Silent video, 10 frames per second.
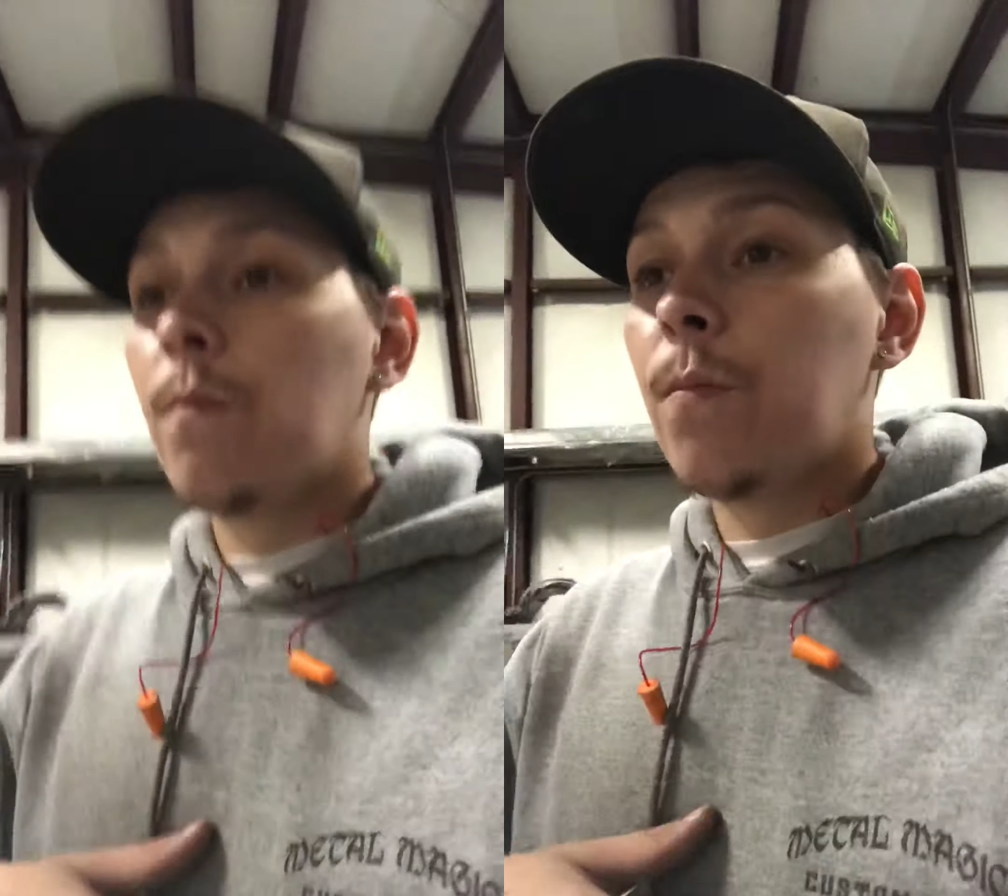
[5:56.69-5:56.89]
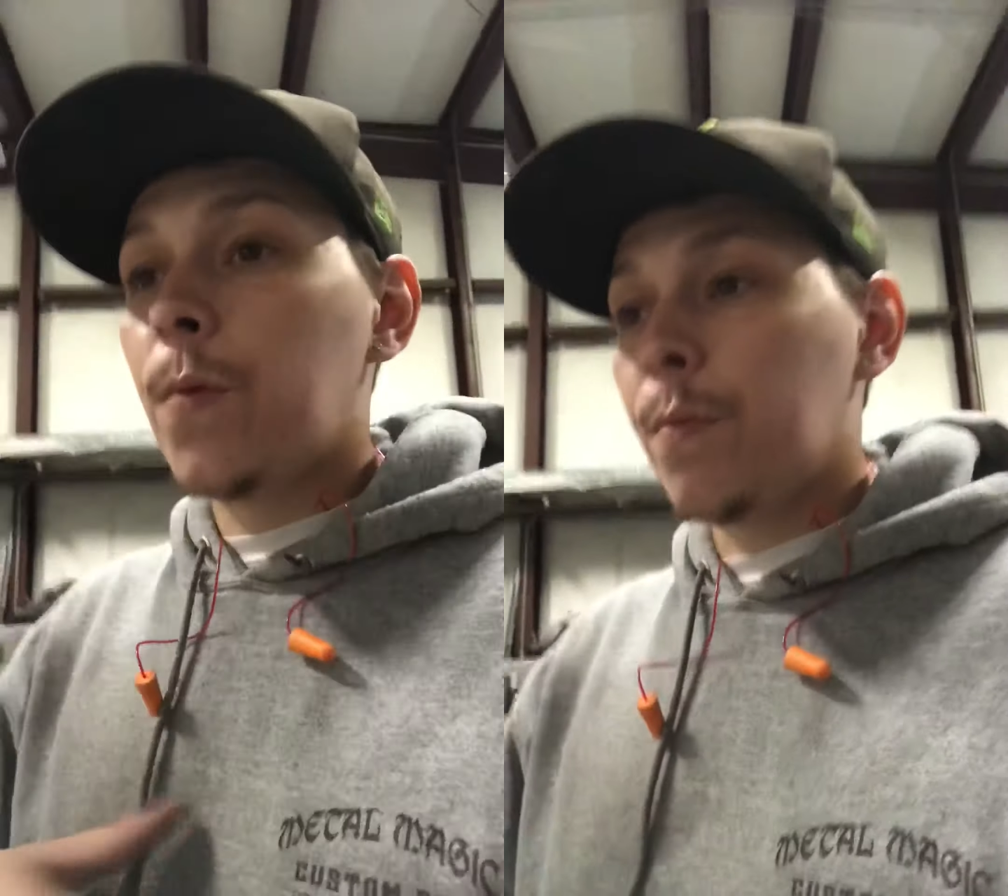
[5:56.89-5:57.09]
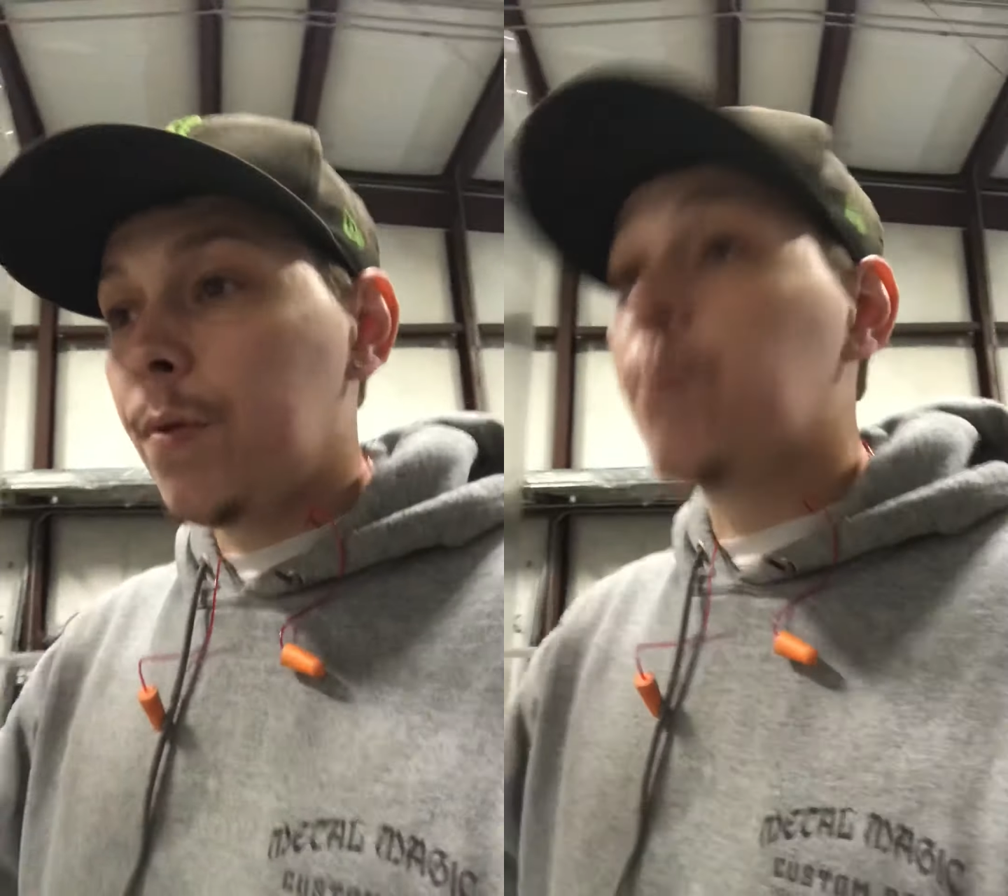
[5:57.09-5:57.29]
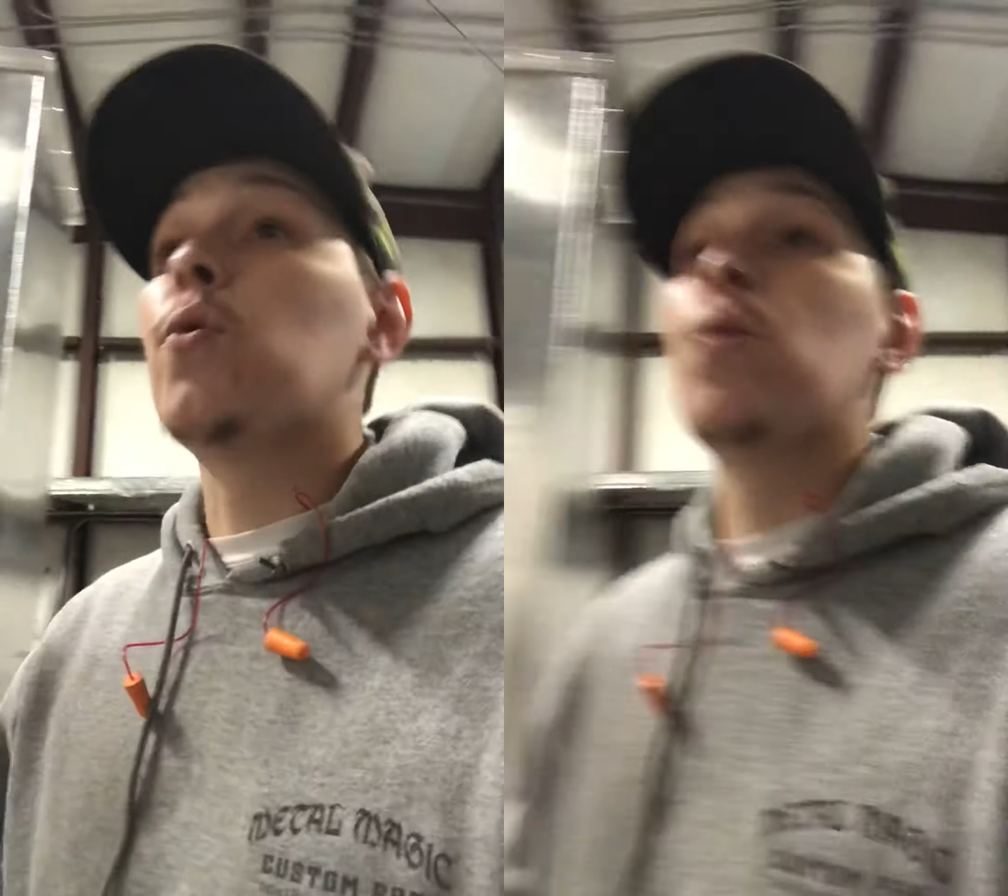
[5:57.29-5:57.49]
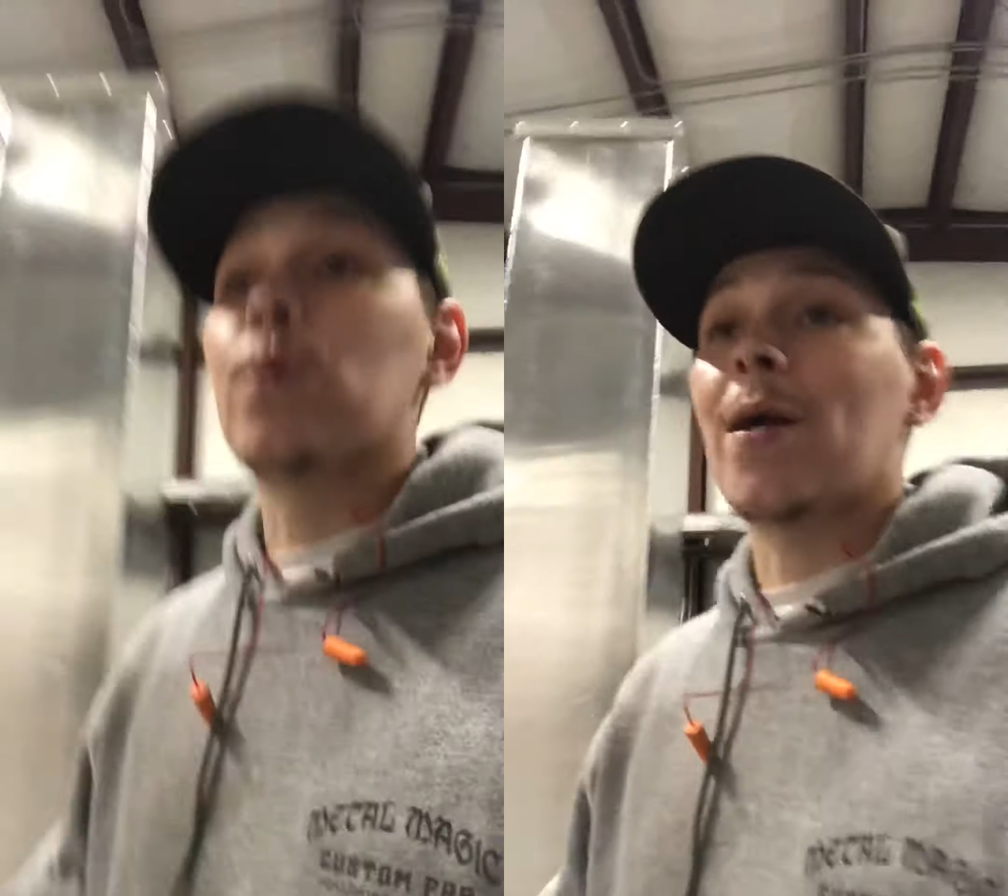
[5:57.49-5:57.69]
for the people
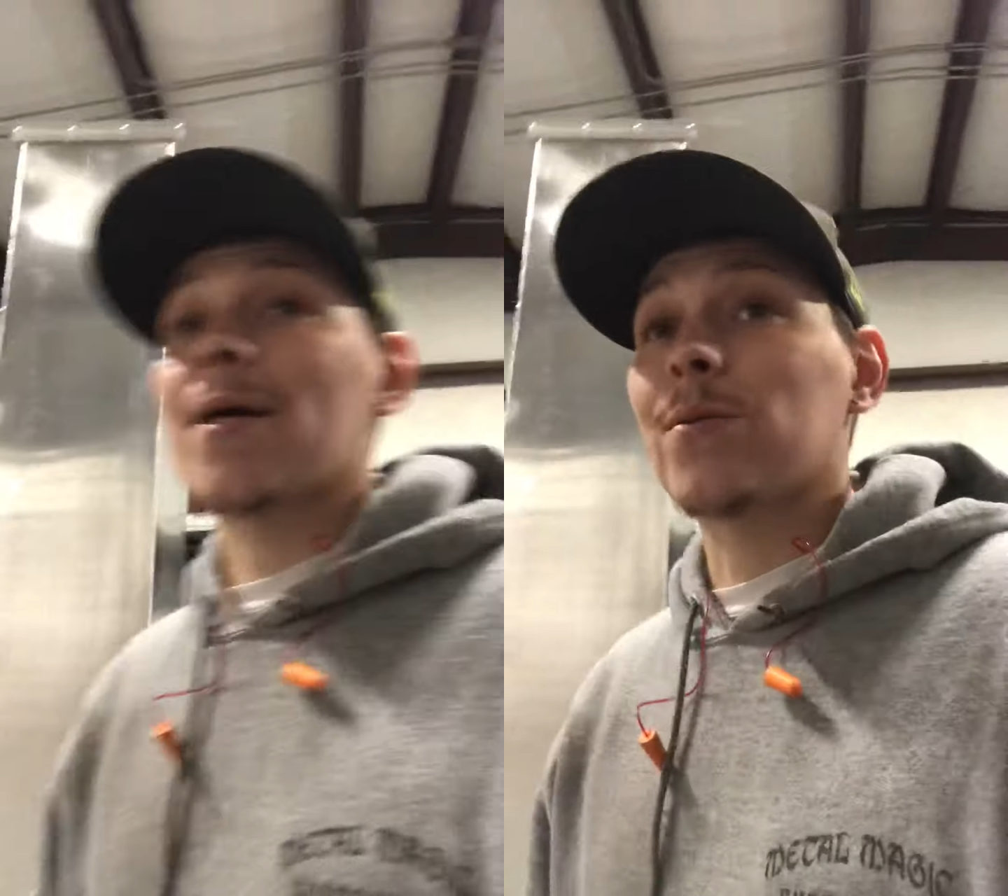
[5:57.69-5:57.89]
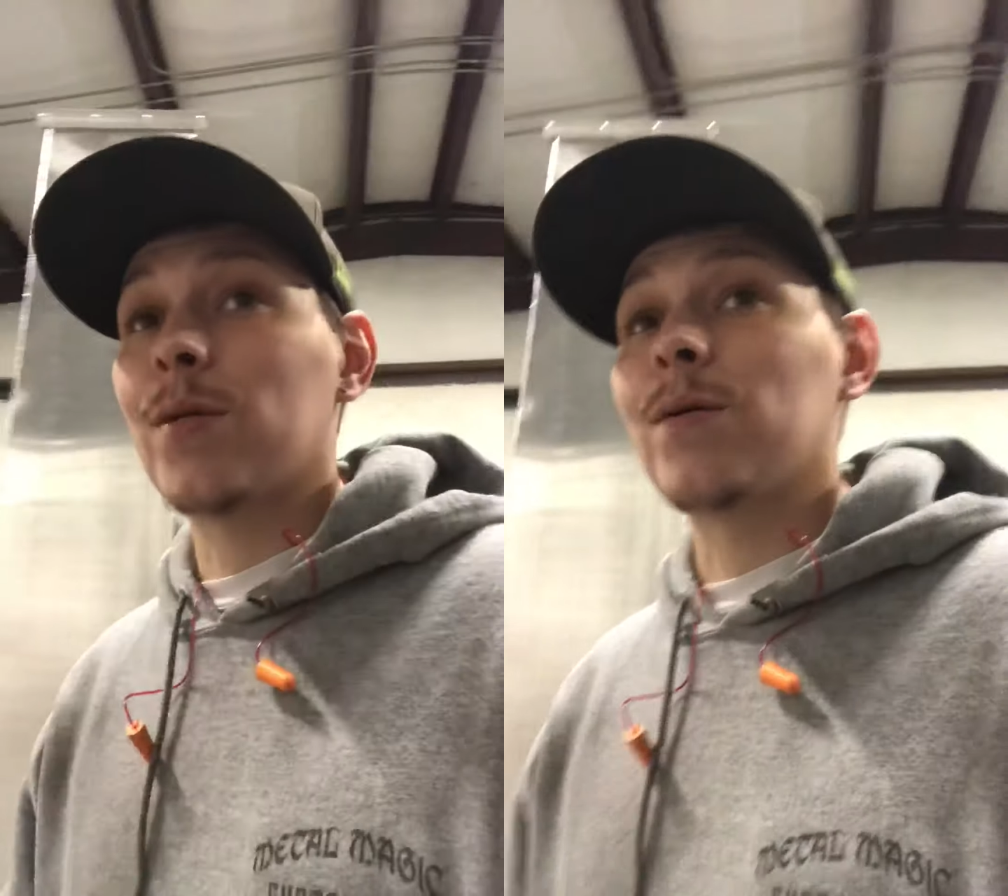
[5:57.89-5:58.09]
who are actually